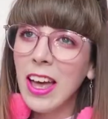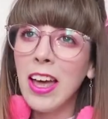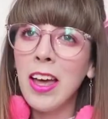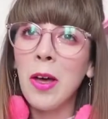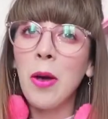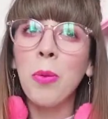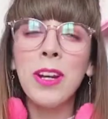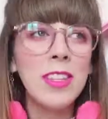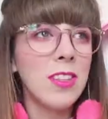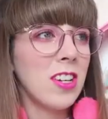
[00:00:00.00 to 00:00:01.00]
Uh, one
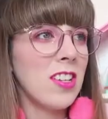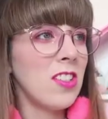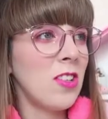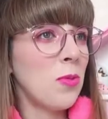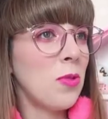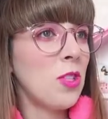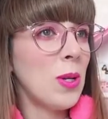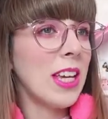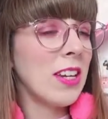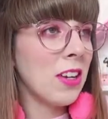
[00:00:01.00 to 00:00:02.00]
of the suggestions was
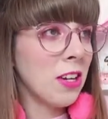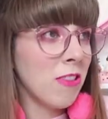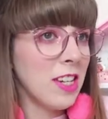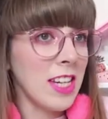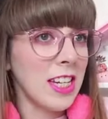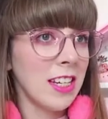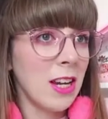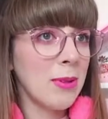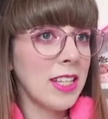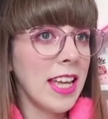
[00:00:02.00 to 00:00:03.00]
doing a night routine, and
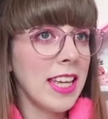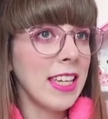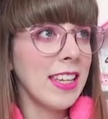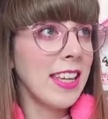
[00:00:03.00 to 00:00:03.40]
I was like,